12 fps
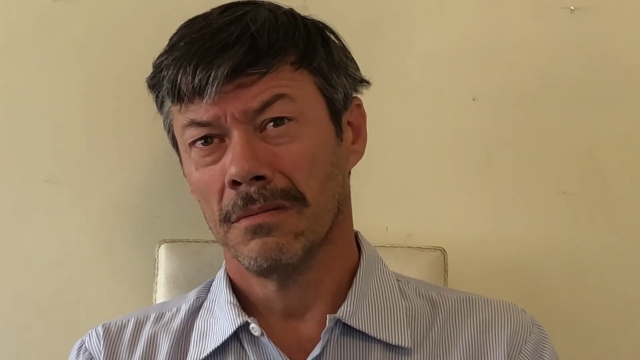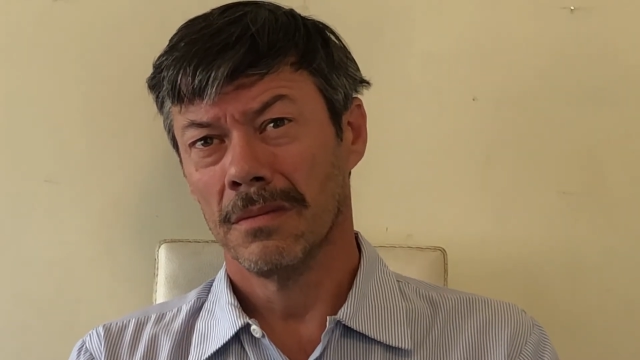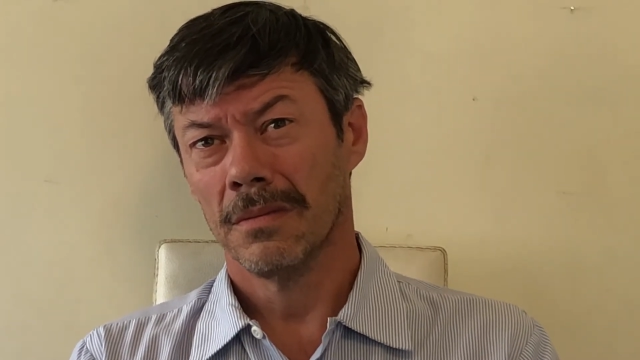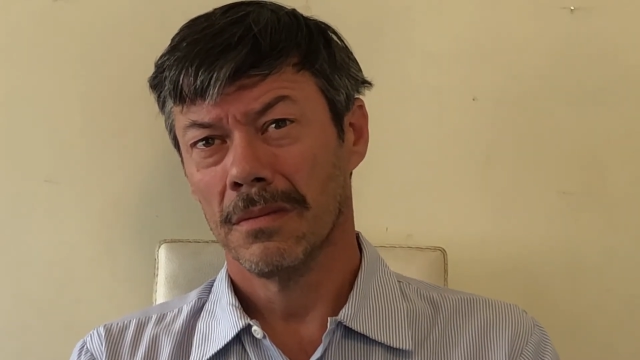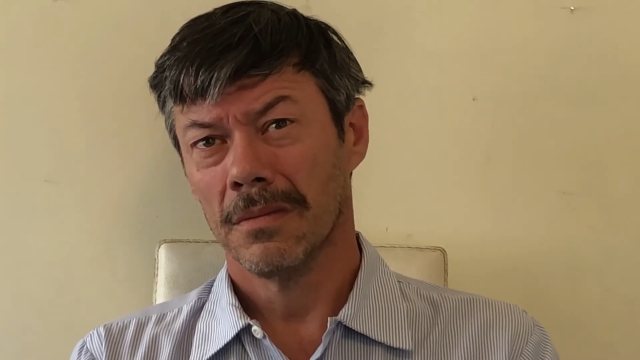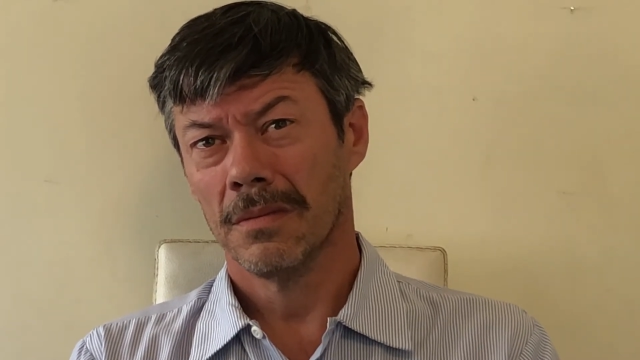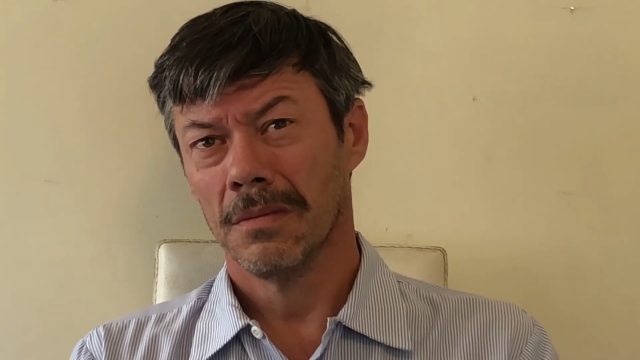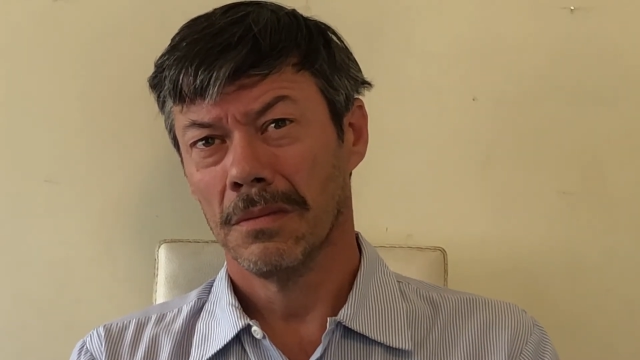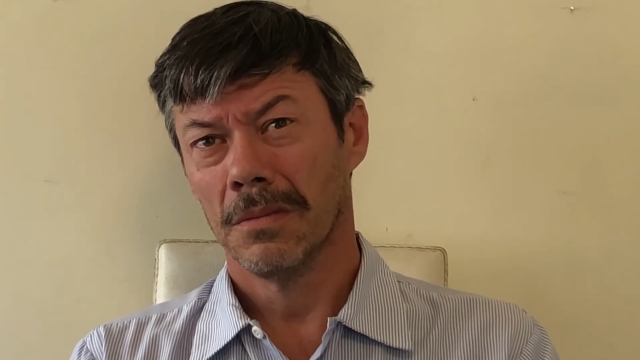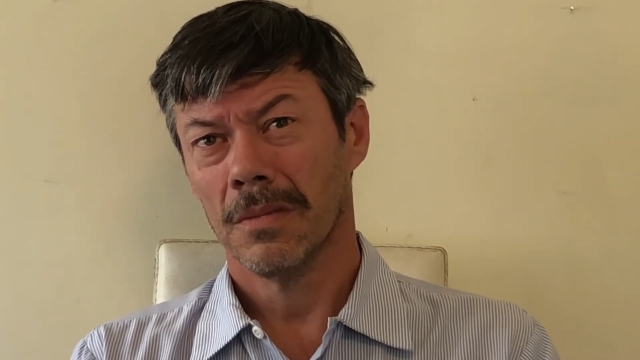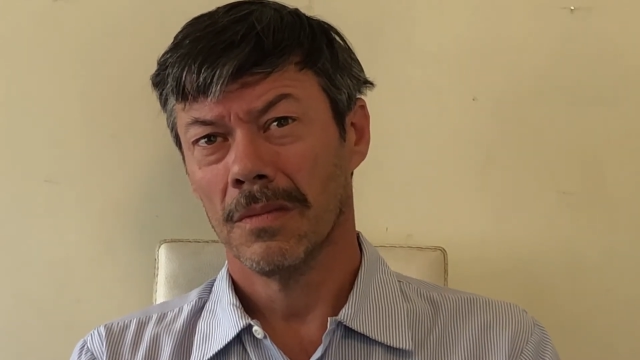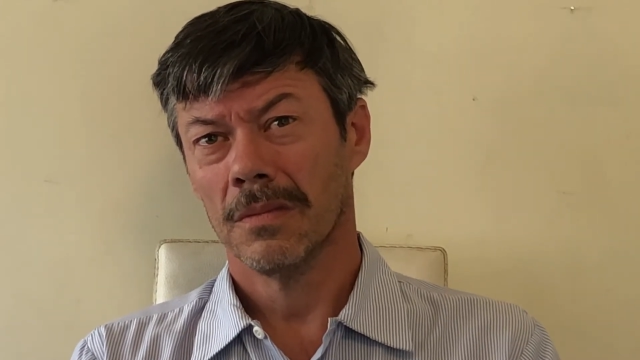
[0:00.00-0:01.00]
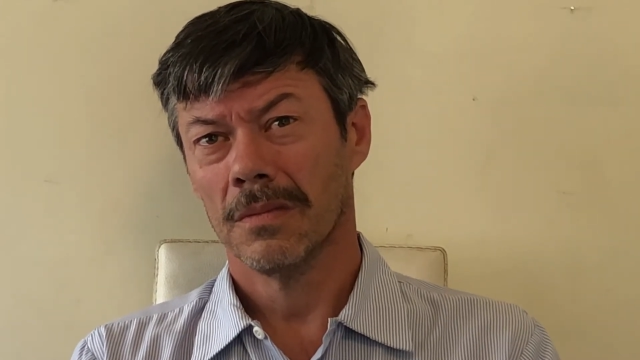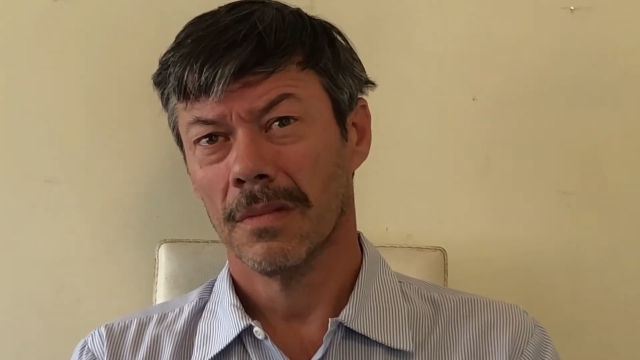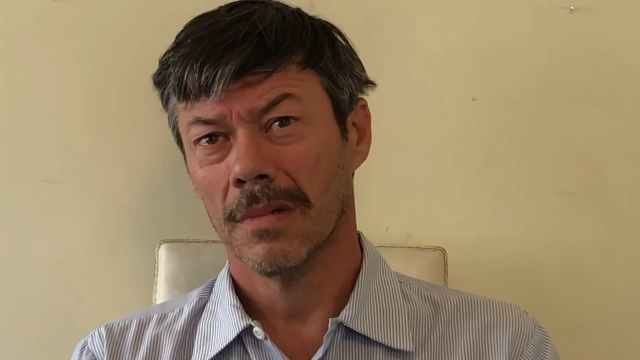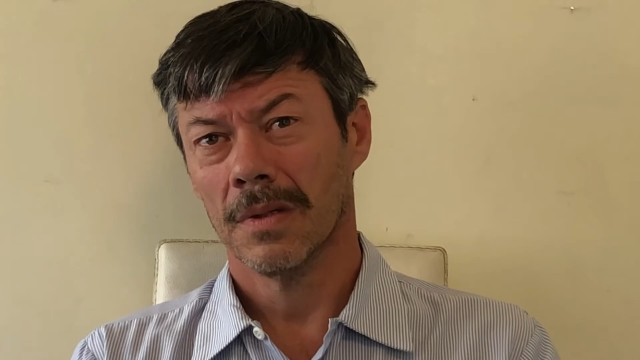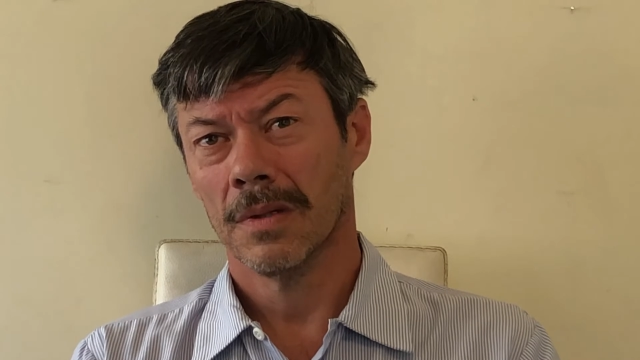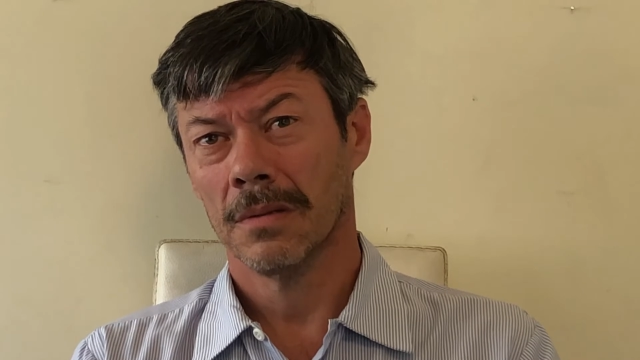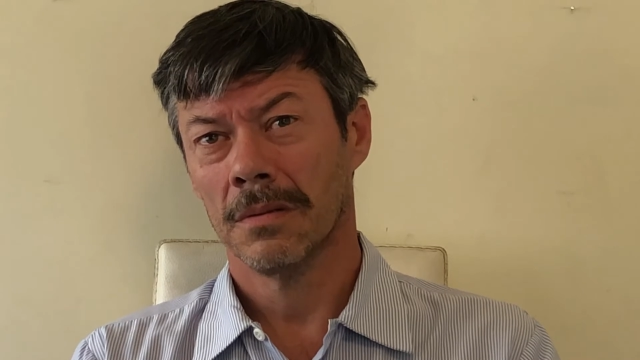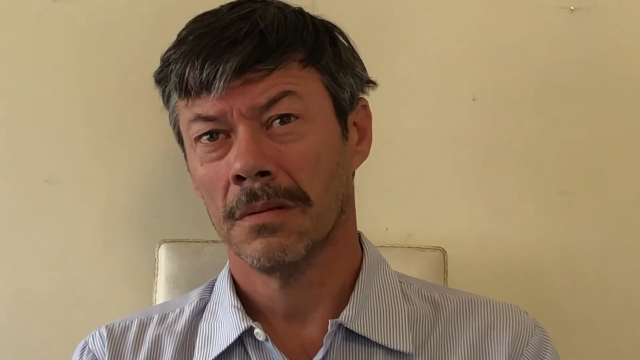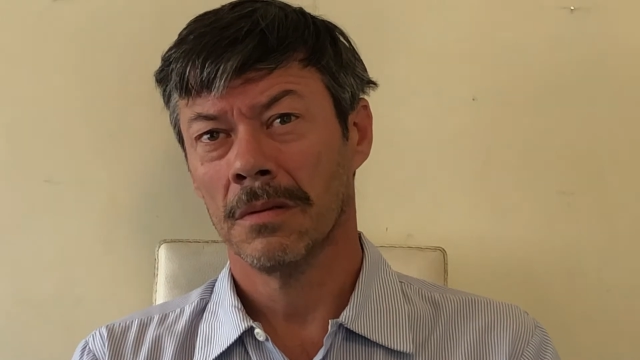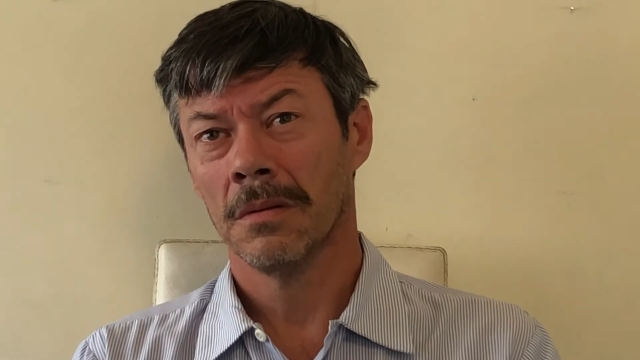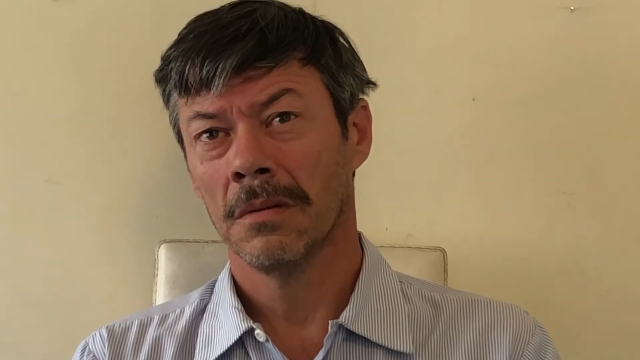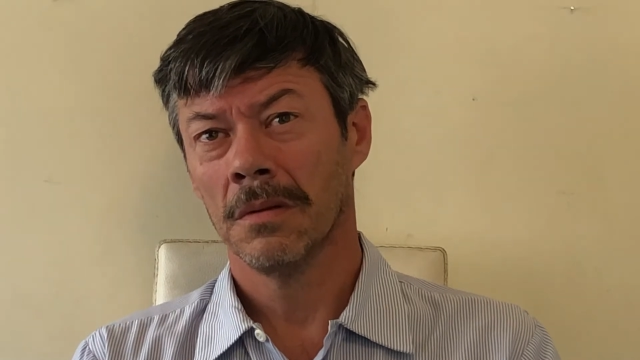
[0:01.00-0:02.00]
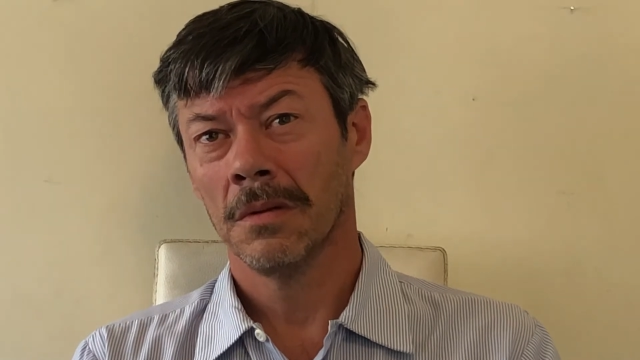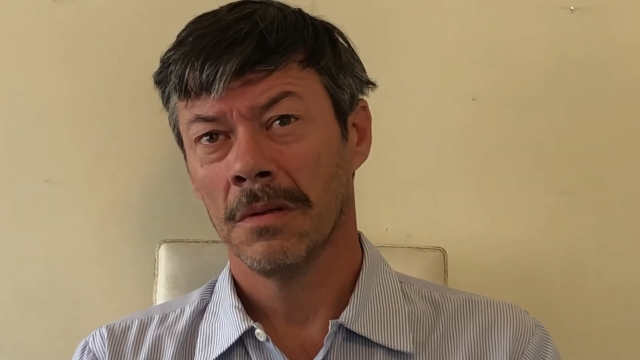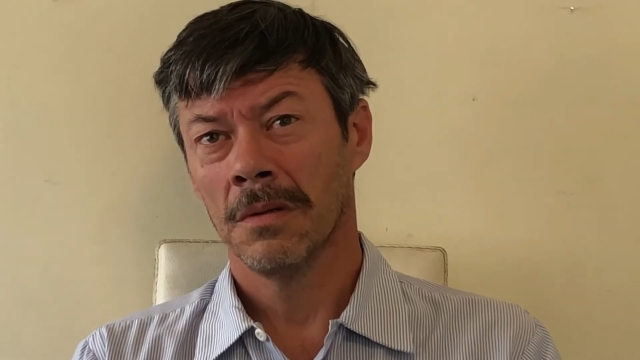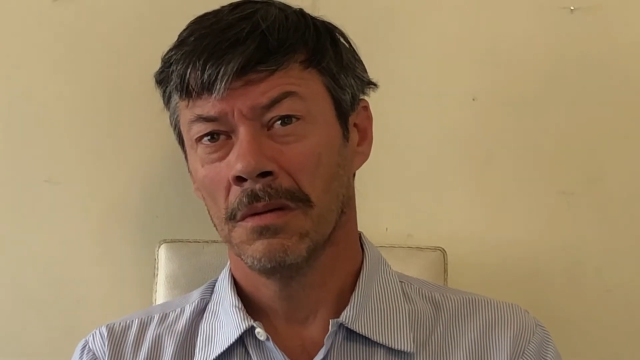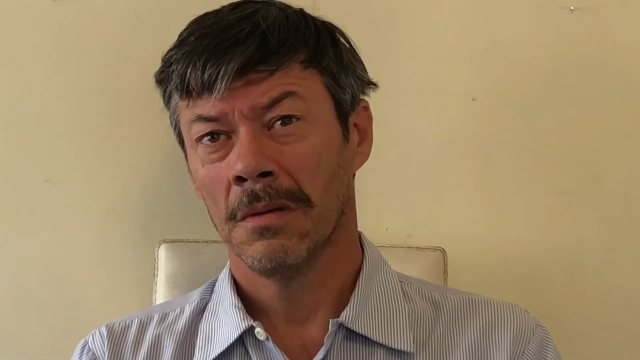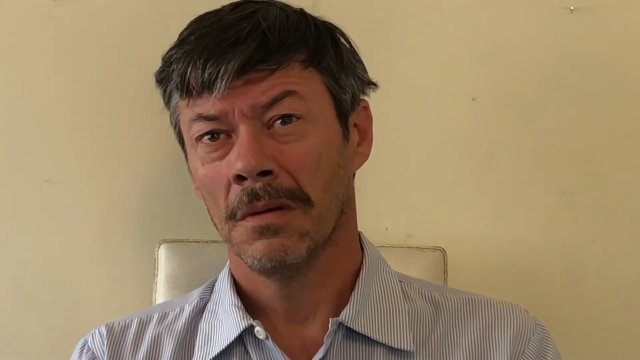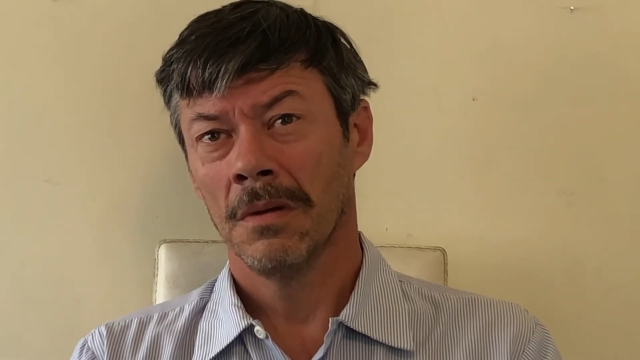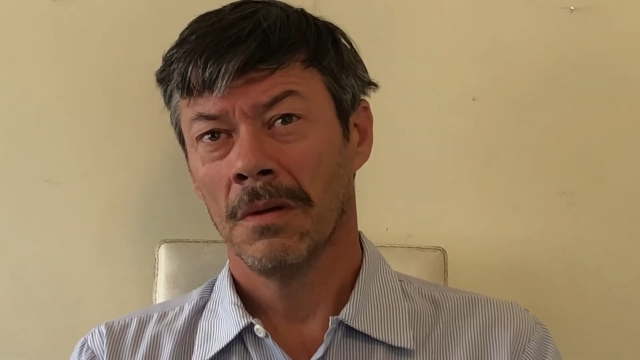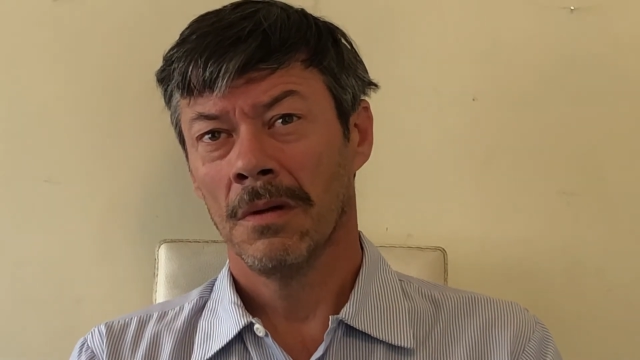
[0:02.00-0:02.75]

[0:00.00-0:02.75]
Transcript: Well, it's a little too late for that.